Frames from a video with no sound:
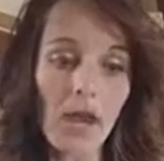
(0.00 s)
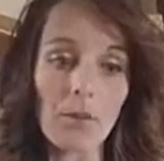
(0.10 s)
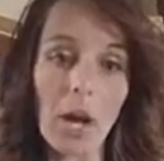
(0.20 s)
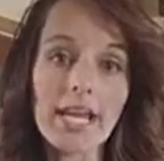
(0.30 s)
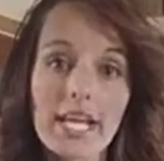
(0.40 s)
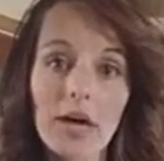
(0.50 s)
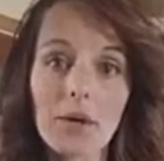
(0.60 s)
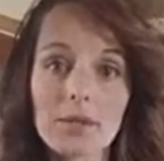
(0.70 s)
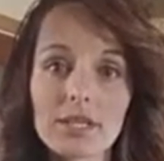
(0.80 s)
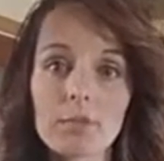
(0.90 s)
Right now
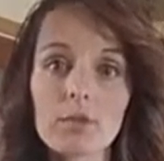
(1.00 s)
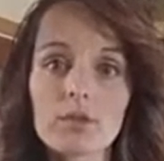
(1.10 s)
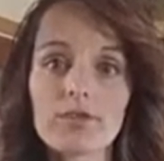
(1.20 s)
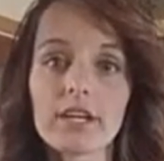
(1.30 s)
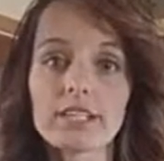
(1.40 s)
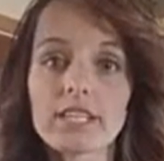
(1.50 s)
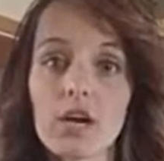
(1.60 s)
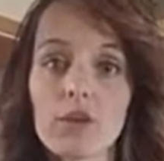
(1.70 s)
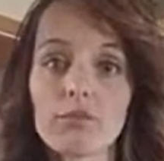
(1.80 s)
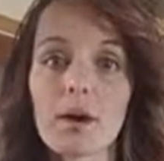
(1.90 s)
I'm in the bulk phase
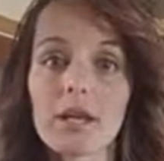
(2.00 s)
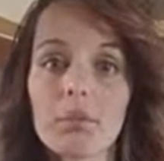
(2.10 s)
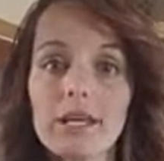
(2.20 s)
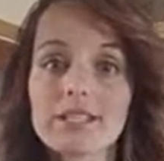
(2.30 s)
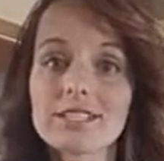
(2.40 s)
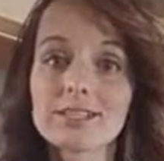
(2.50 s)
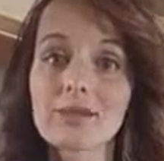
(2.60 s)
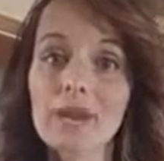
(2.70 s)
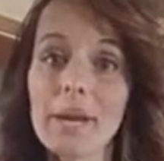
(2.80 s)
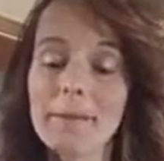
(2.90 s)
of BodyBeast, and
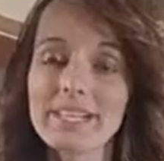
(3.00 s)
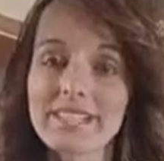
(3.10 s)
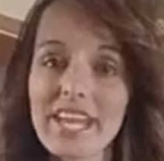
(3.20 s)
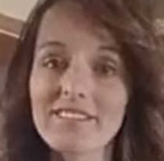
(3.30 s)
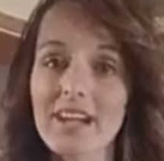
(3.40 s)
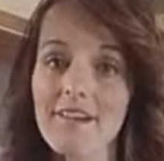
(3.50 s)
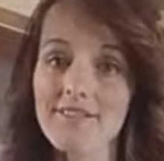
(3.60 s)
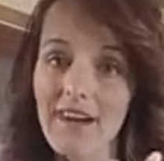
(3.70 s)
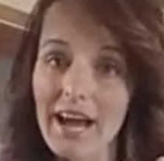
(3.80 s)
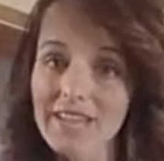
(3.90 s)
so that means I have to
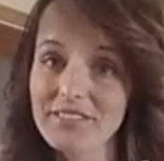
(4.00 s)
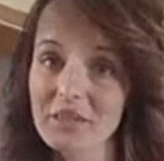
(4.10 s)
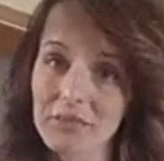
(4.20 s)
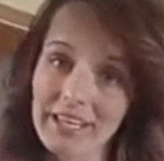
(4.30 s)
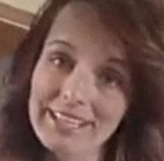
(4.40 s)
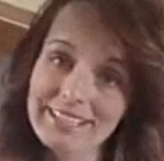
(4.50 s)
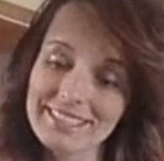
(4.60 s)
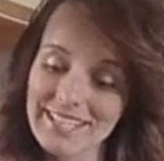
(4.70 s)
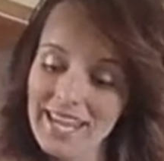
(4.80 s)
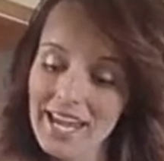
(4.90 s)
have 5
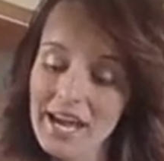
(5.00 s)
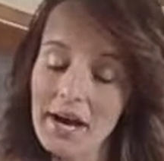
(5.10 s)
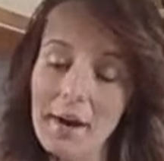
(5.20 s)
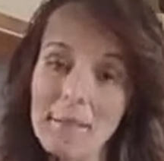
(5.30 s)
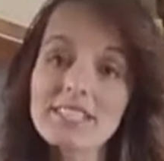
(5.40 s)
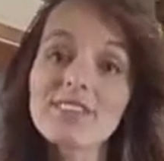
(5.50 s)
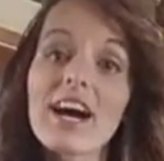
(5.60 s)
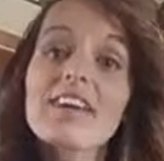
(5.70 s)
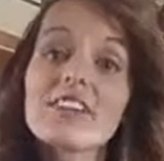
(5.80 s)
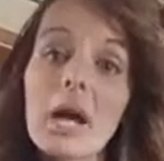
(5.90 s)
greens. That's
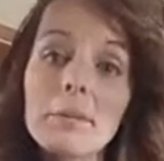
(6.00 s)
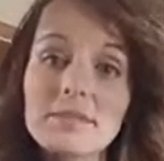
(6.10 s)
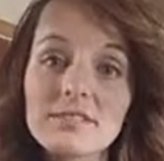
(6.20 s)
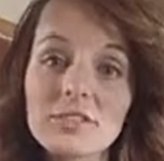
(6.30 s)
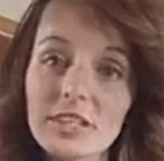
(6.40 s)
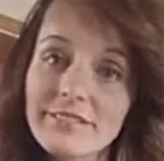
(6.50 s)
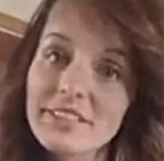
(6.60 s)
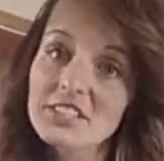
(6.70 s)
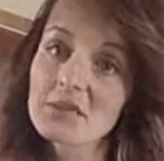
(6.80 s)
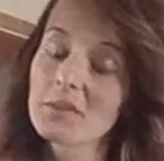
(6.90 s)
5 cups of green
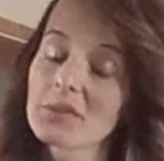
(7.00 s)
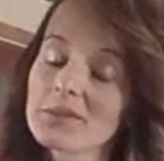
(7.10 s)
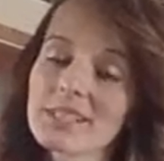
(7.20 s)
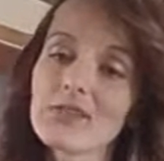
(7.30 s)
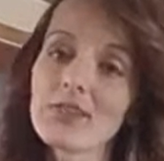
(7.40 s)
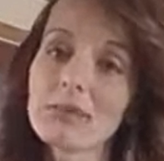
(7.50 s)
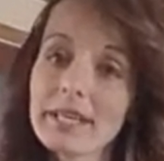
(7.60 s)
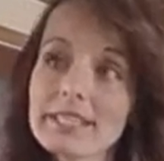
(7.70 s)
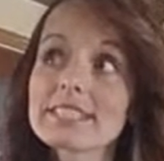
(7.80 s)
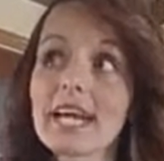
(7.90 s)
vegetables, which for
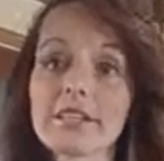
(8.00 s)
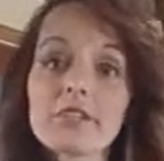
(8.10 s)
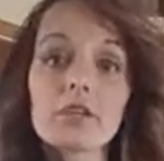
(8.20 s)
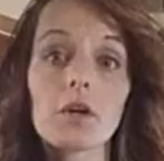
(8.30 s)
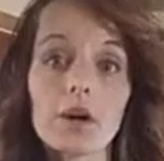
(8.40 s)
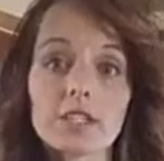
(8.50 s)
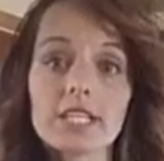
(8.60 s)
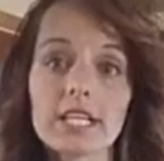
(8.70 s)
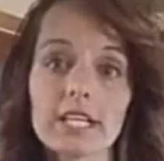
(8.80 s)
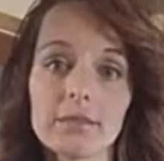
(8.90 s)
me is kind of a little hard
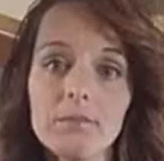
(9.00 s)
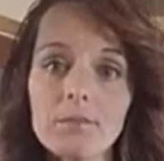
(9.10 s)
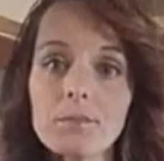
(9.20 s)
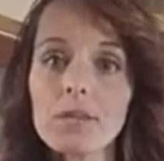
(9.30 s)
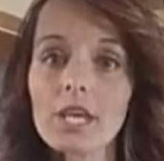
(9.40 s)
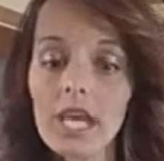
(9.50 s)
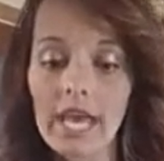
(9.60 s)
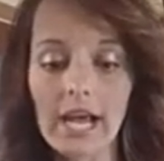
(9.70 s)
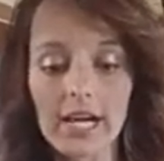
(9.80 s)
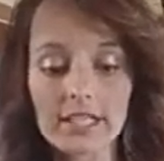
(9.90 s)
to get in.
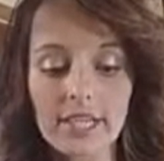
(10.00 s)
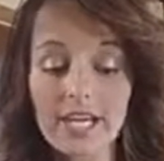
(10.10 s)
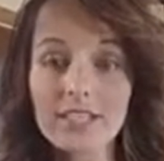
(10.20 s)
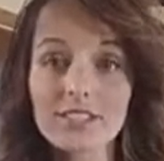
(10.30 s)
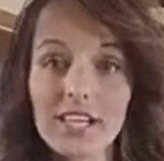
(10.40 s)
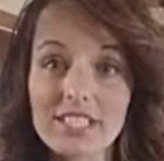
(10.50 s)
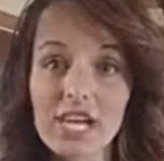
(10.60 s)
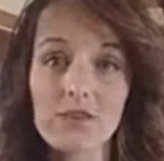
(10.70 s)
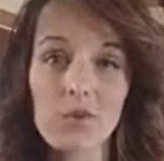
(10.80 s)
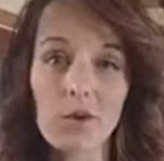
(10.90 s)
And I also have to
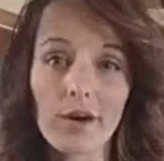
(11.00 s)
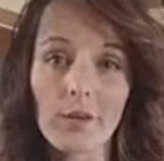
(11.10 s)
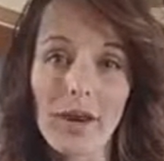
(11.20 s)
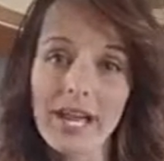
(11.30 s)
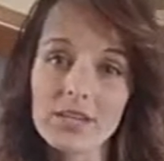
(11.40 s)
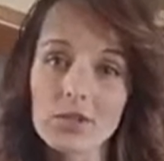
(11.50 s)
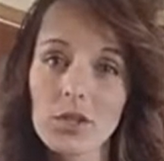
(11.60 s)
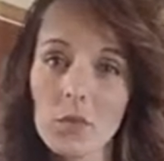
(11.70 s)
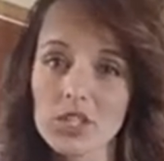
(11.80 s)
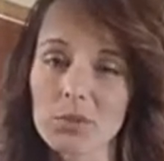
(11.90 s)
have 4 reds,
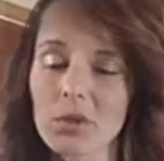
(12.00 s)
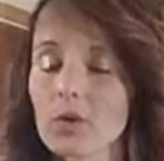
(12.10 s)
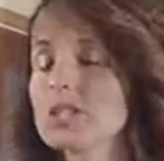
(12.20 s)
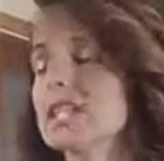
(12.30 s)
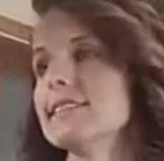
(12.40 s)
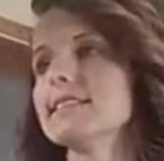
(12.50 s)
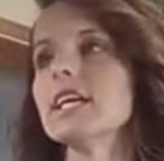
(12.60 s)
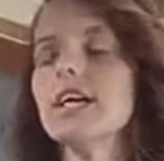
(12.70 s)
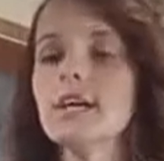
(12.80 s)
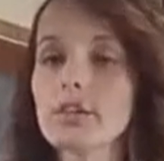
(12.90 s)
which are proteins.
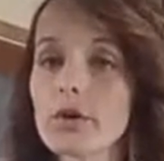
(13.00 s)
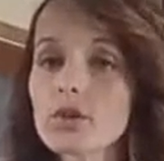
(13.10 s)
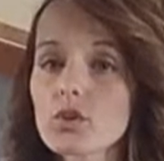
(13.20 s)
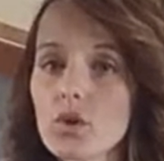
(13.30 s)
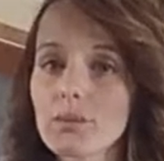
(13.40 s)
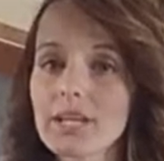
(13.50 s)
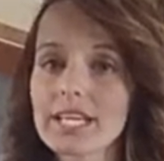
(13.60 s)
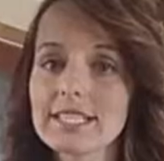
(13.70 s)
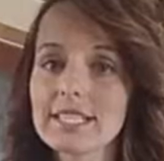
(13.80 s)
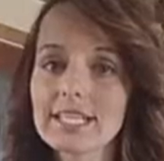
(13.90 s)
Those are normally
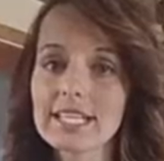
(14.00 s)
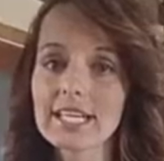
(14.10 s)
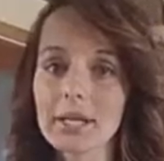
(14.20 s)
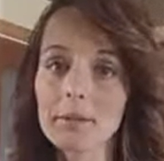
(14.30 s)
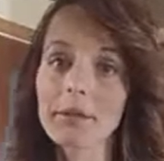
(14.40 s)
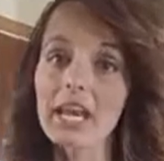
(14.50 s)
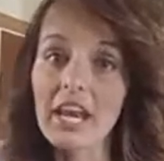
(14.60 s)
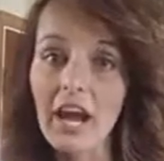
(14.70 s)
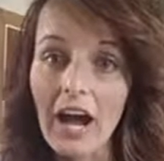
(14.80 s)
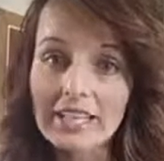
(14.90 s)
easy to get in, but
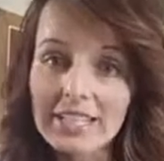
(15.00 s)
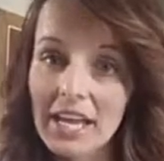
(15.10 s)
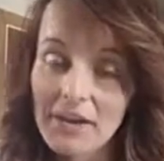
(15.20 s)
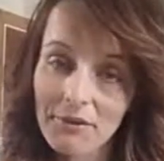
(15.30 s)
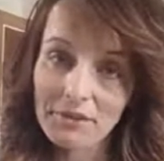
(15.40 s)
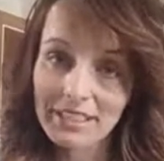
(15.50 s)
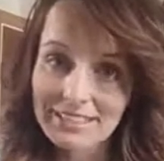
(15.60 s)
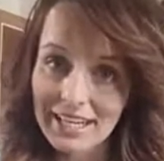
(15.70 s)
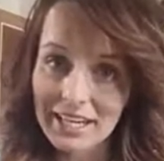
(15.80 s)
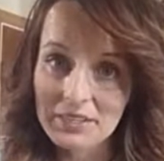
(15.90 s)
not every
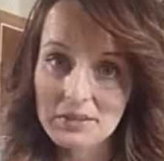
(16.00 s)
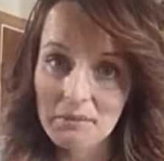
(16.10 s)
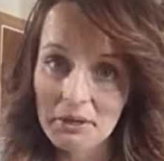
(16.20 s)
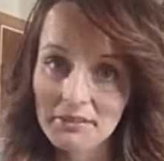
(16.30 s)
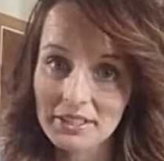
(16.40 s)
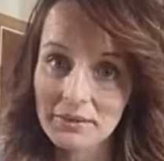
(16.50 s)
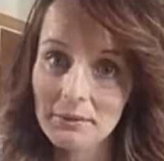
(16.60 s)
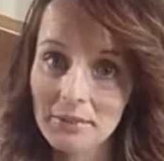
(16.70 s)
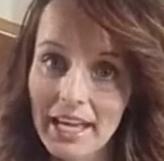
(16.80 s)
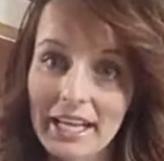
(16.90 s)
day is perfect
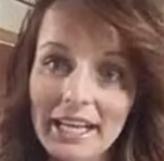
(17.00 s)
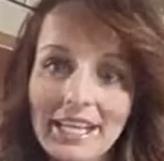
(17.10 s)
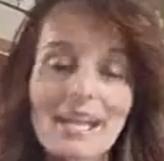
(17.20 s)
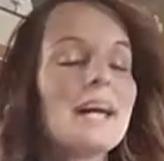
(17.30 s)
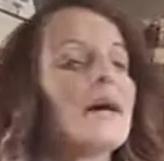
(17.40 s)
with planning.